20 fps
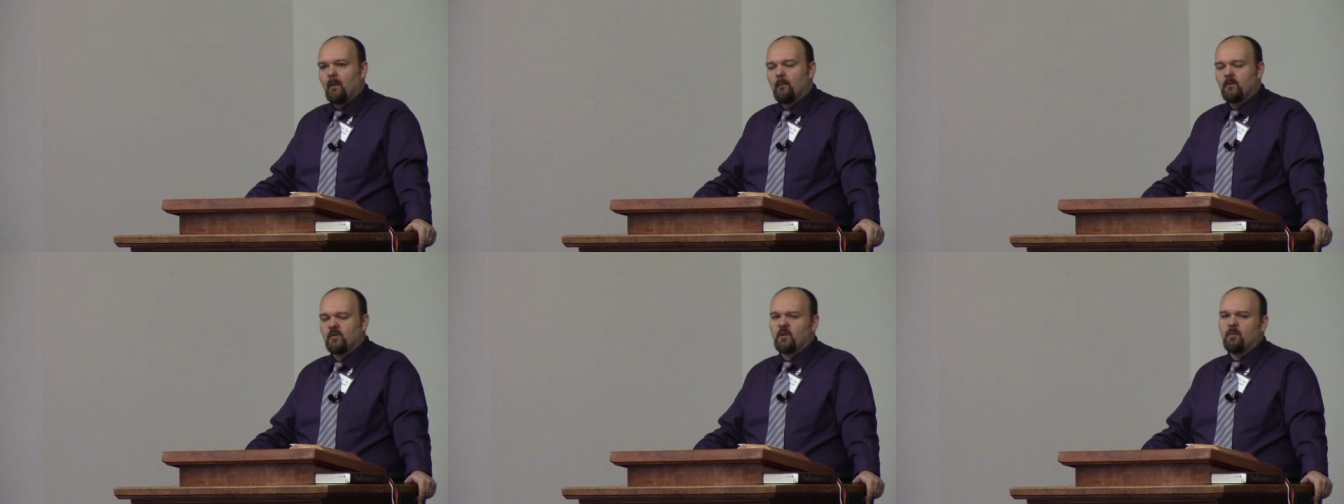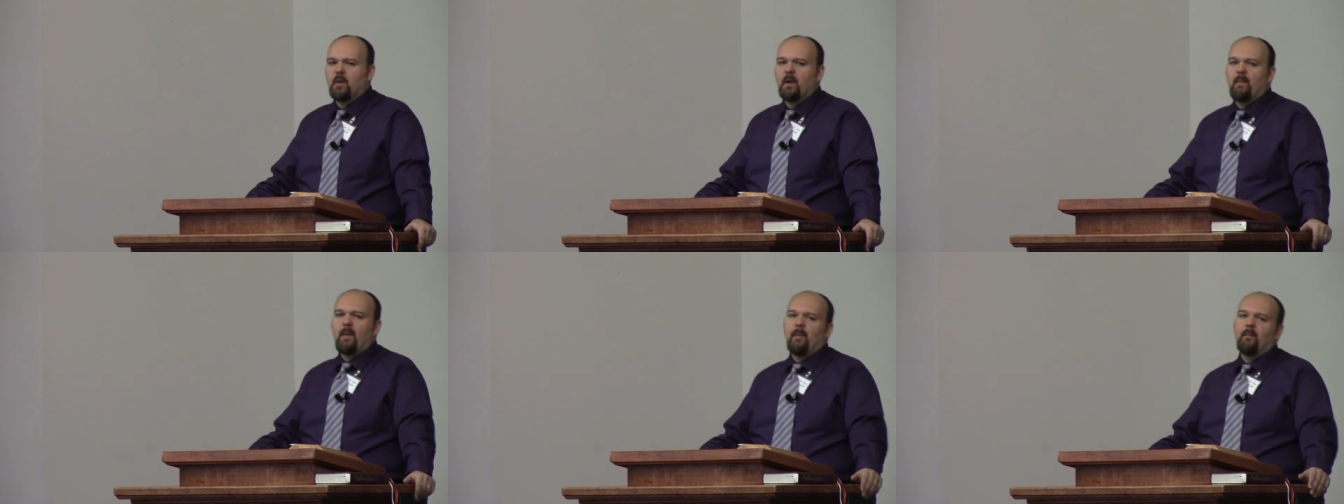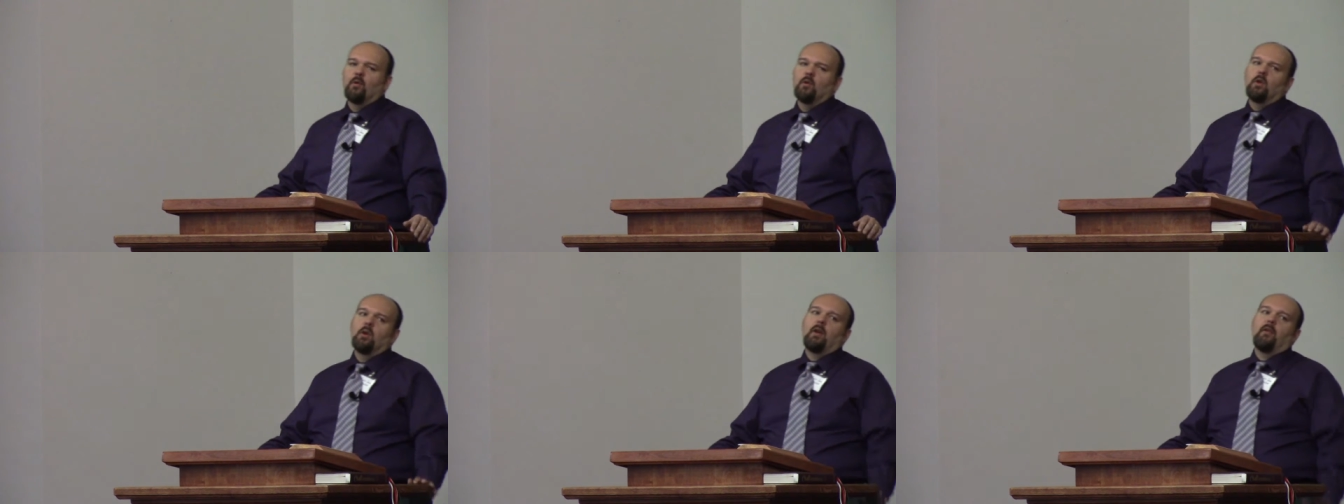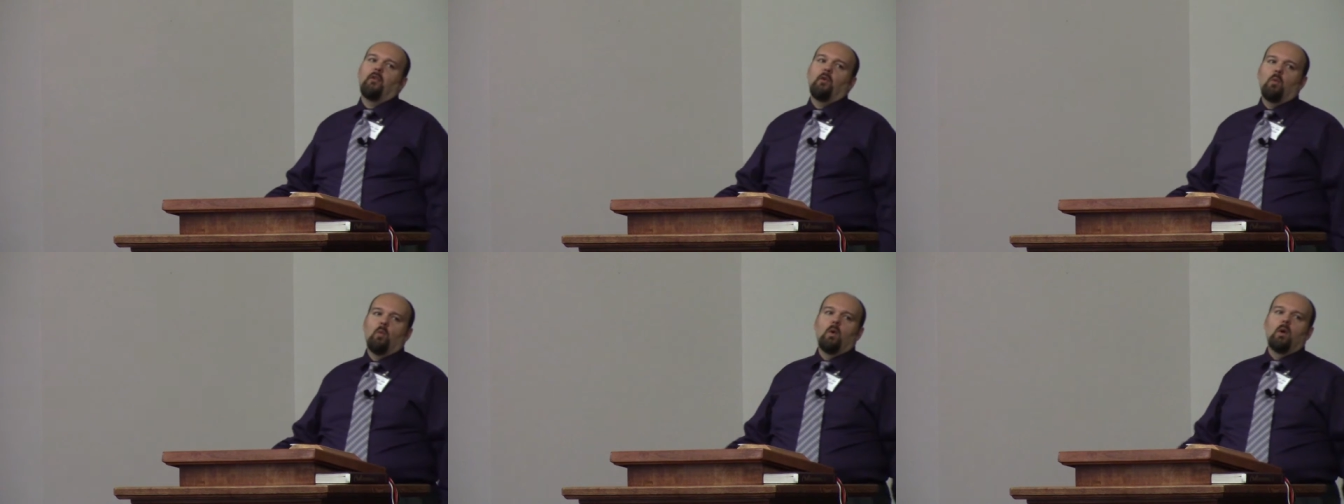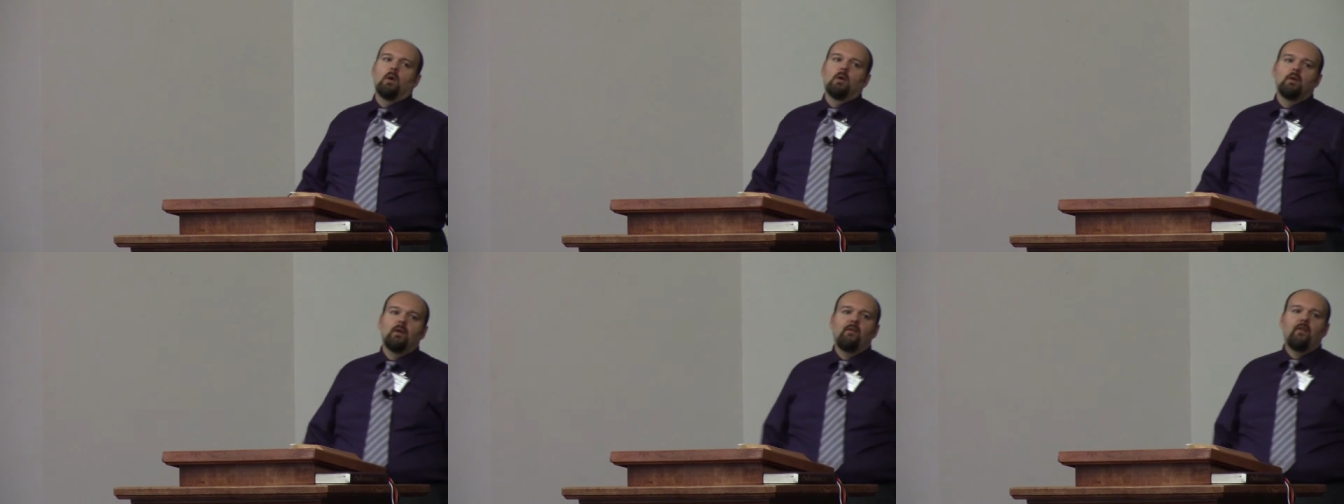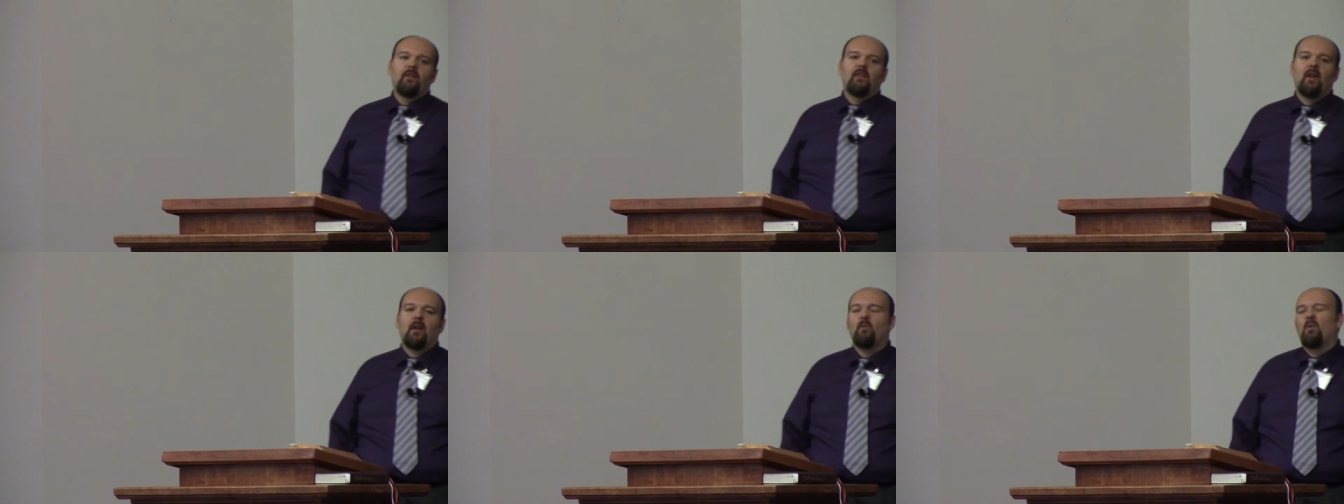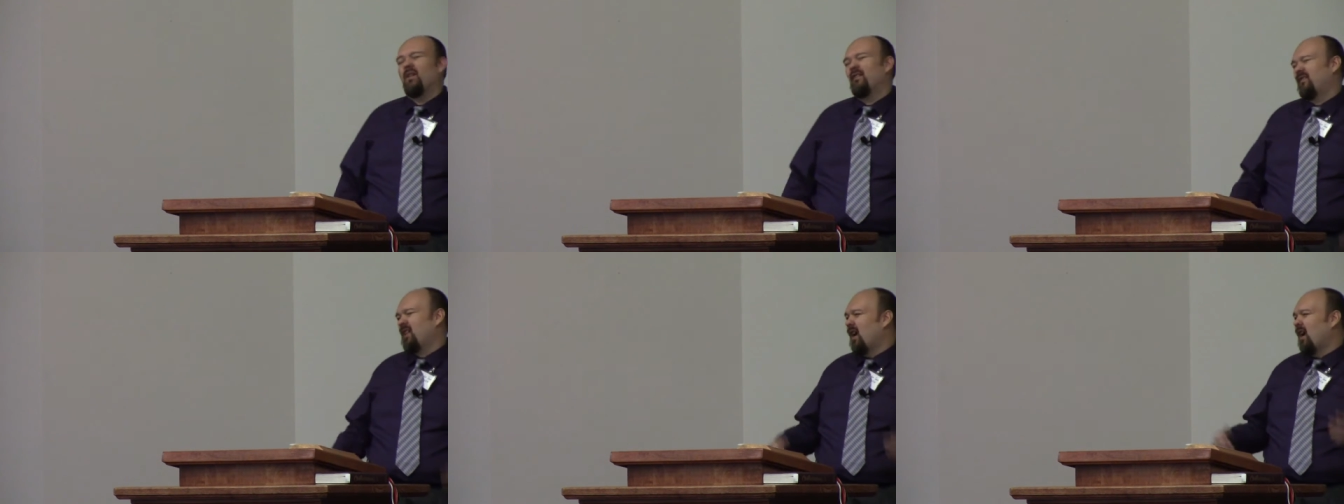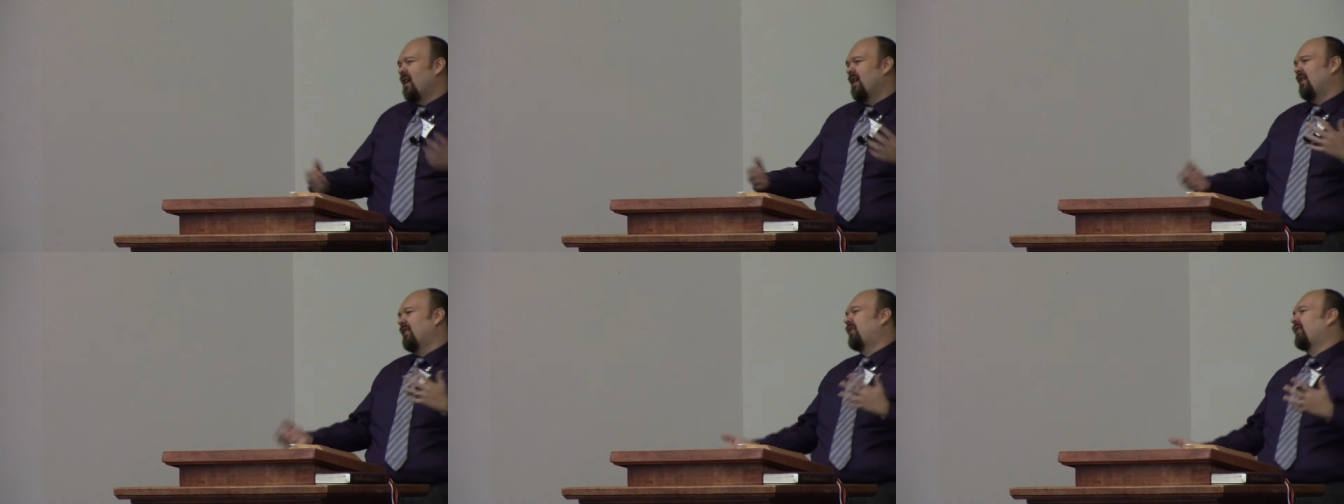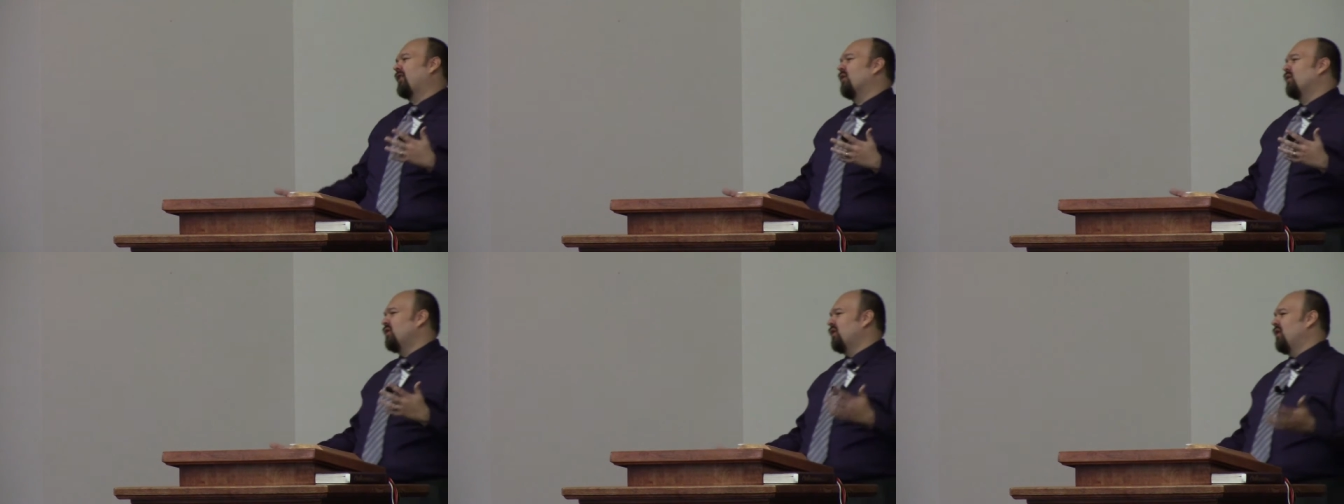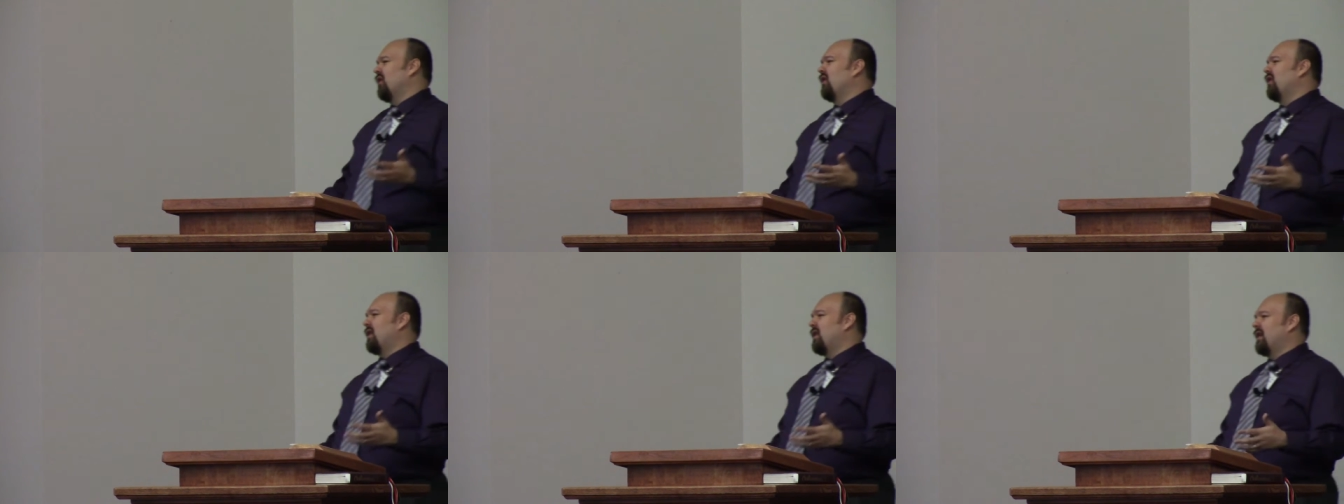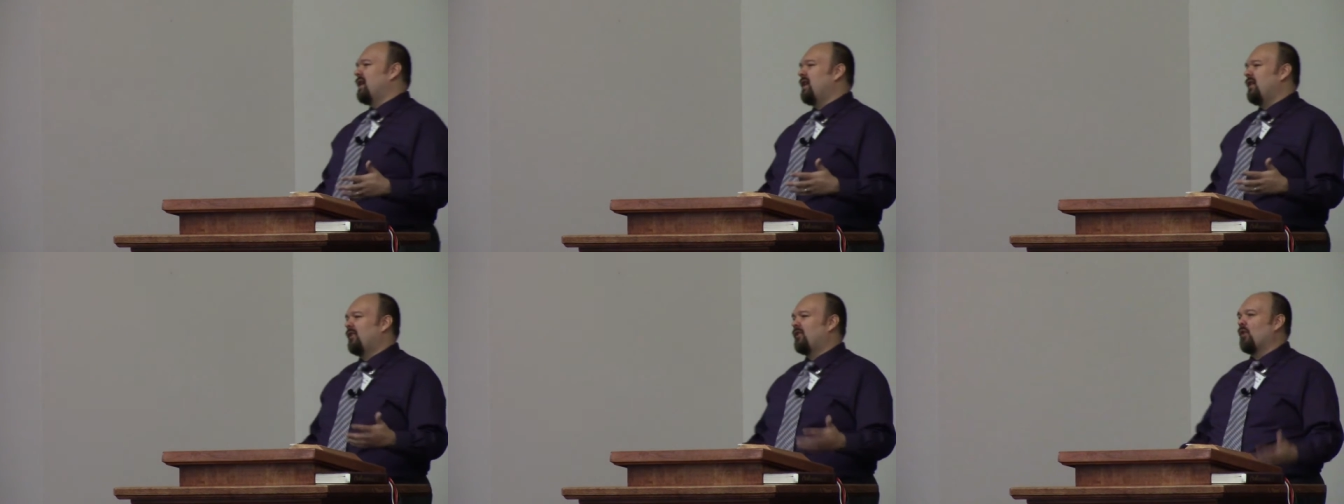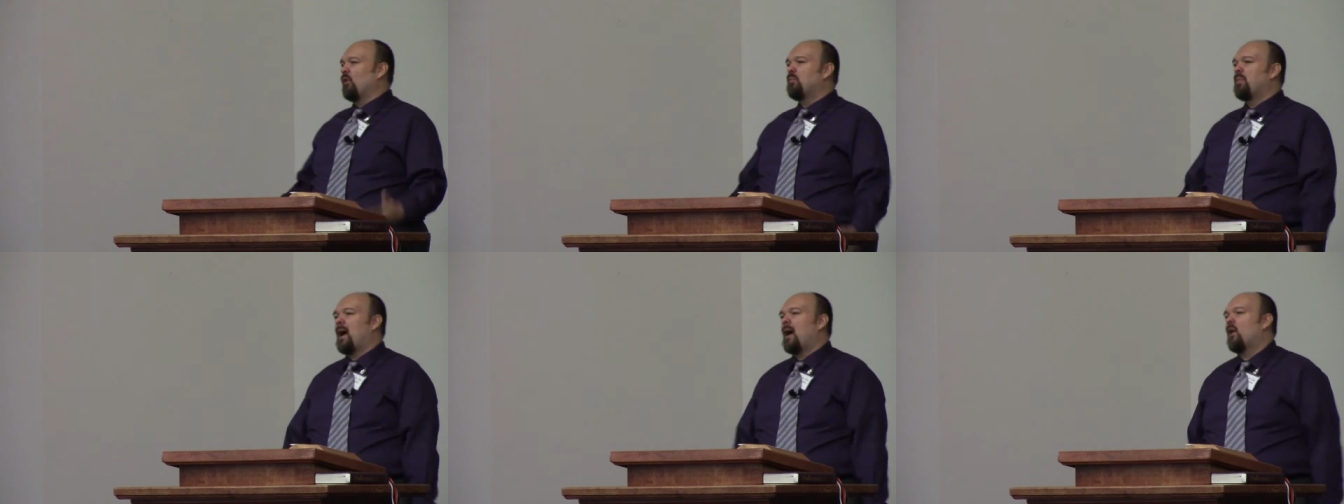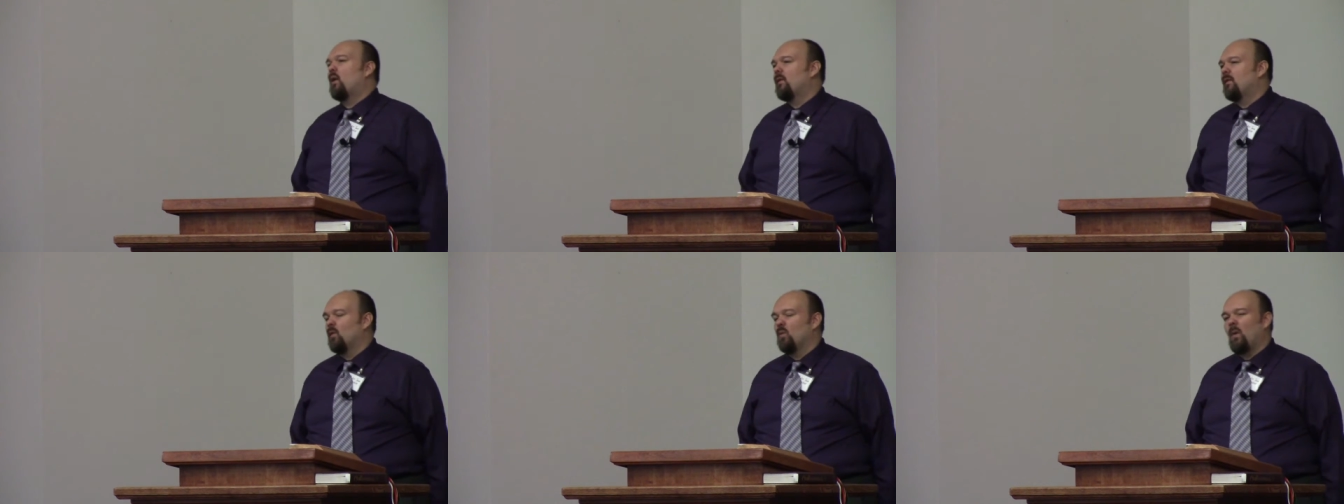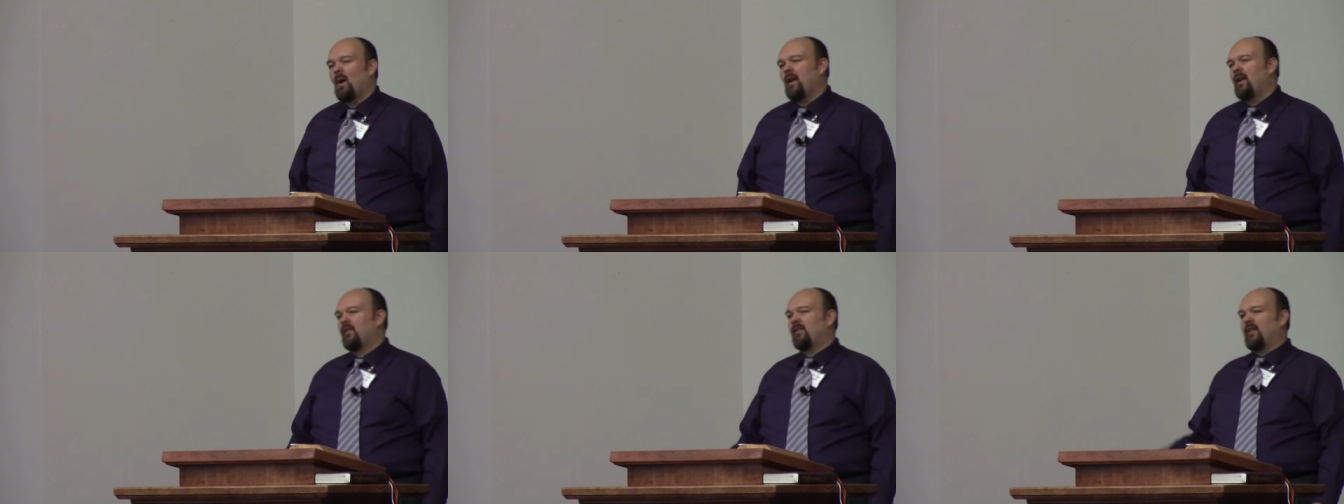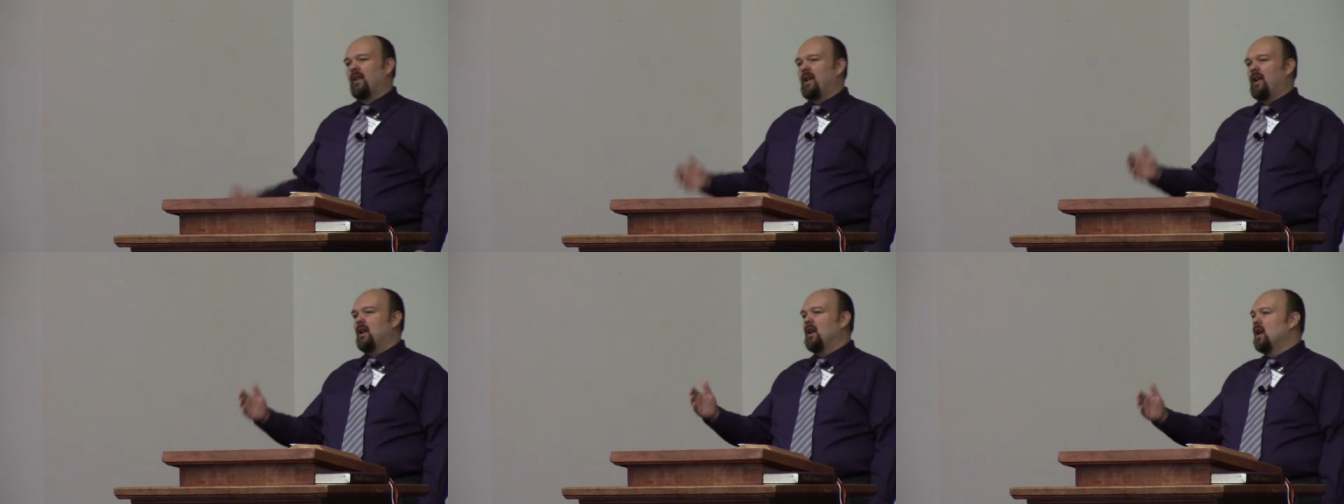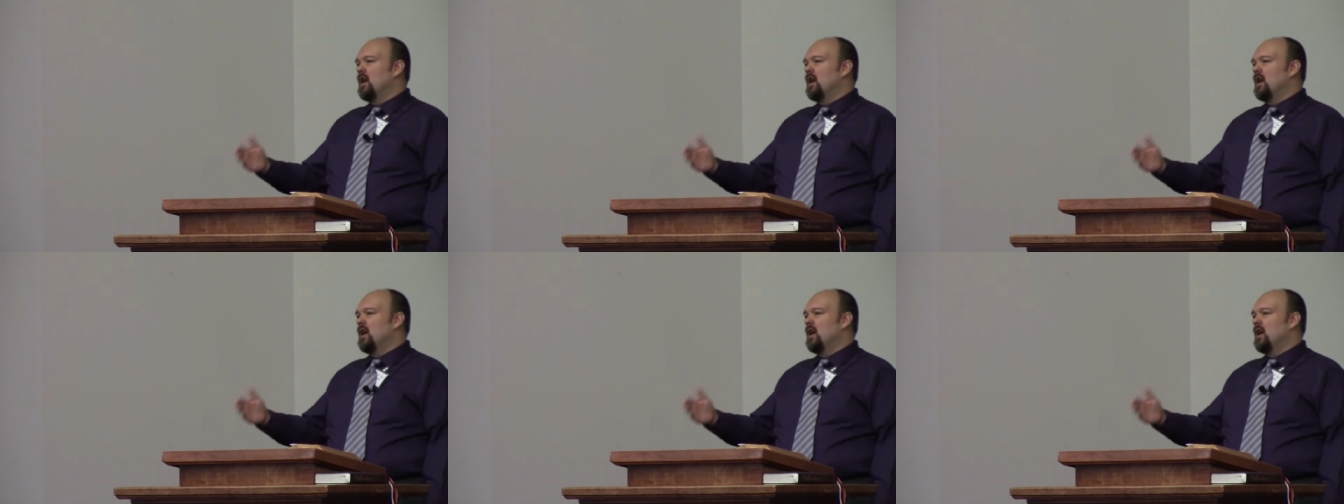So many people look at the world and they say, well, if God is so good and he is so powerful, why doesn't he